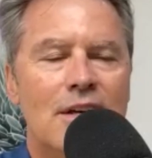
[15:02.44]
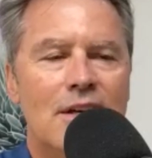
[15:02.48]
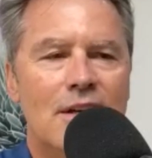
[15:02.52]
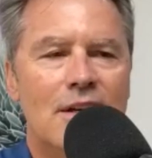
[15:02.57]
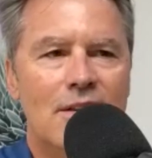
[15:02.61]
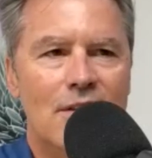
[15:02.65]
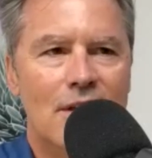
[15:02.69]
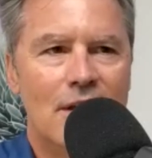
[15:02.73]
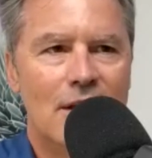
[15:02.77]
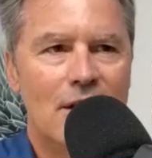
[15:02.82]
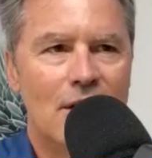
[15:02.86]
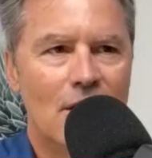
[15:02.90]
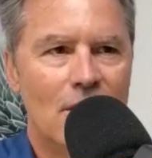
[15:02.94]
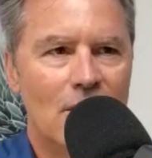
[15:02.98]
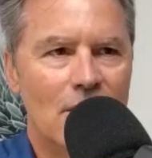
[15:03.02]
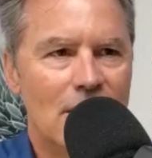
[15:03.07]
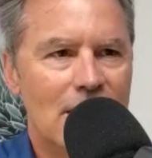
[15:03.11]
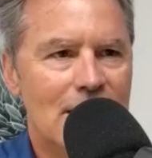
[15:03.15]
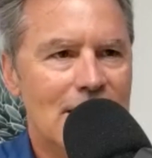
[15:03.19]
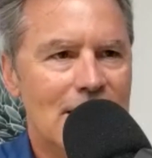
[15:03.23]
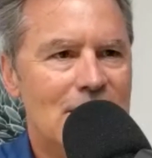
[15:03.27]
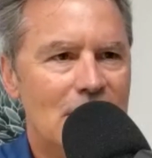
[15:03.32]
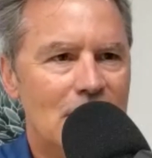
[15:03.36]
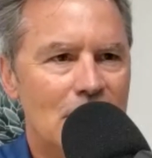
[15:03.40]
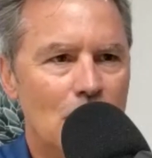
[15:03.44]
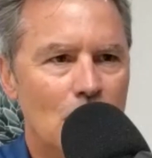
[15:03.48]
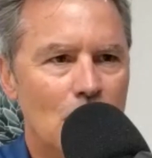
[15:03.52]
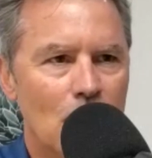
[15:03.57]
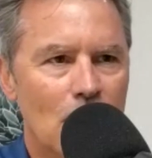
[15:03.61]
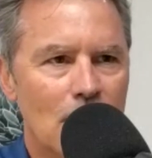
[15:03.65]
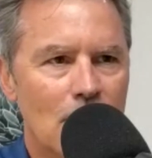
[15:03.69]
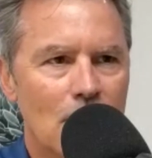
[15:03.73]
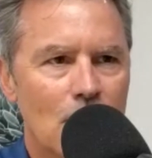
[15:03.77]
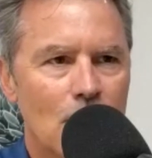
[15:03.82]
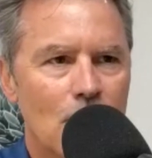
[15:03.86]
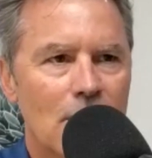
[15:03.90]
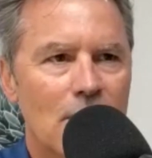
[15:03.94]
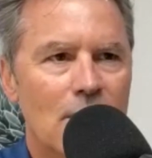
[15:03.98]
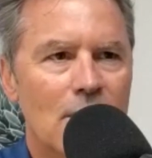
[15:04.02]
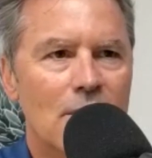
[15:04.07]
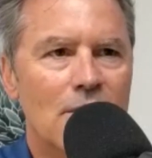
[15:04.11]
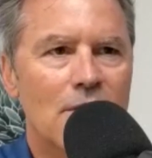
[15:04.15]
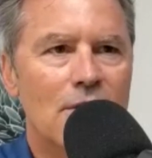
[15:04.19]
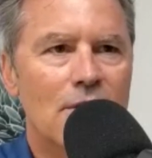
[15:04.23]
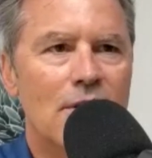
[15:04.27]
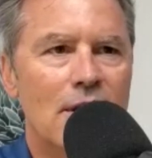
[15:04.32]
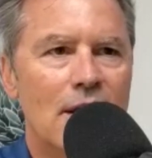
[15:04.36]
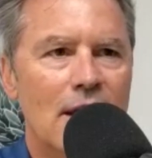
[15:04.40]
they are easy to work
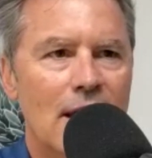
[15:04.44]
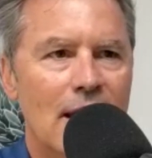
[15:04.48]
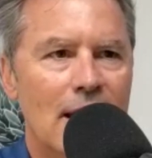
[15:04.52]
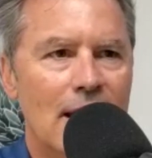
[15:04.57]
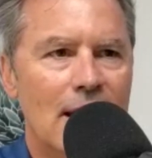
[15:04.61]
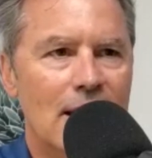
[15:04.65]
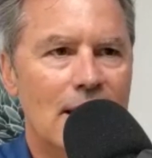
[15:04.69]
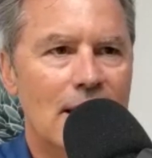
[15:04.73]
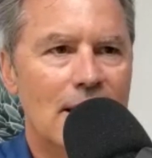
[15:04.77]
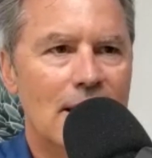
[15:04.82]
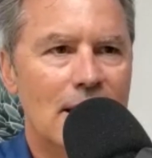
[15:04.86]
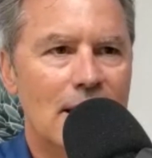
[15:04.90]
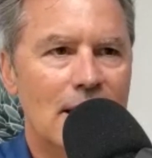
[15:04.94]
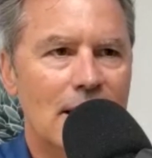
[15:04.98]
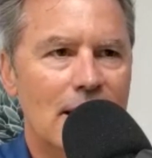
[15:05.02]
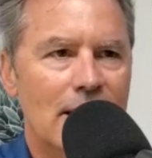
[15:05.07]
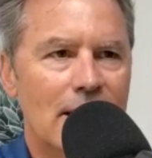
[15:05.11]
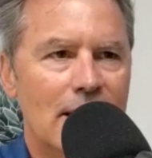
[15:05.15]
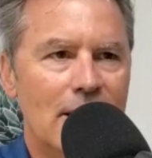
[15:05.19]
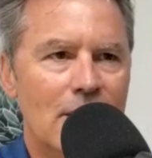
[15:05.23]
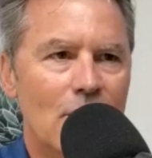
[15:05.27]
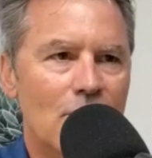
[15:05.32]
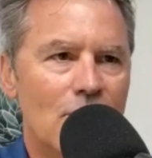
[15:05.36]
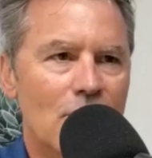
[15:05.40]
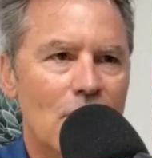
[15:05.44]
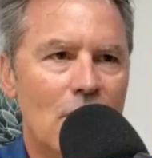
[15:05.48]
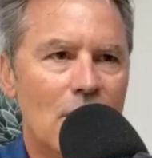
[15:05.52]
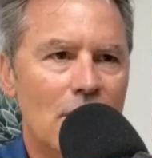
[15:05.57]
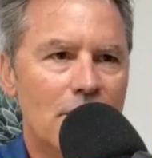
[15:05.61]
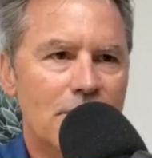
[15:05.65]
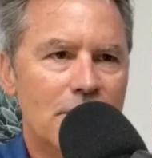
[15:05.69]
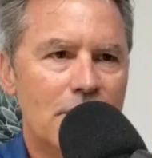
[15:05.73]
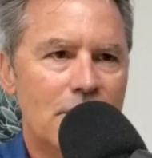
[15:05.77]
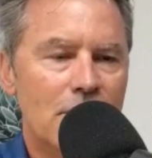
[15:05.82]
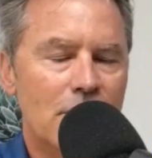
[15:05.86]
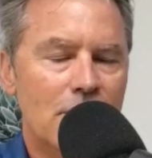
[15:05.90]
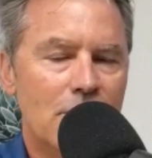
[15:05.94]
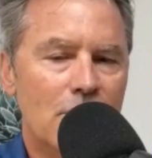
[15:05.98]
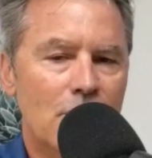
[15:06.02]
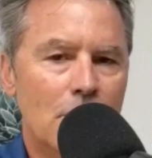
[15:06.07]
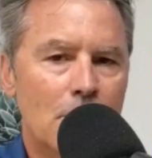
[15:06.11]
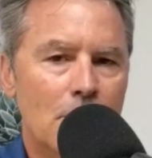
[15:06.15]
with, and overall, it's a good group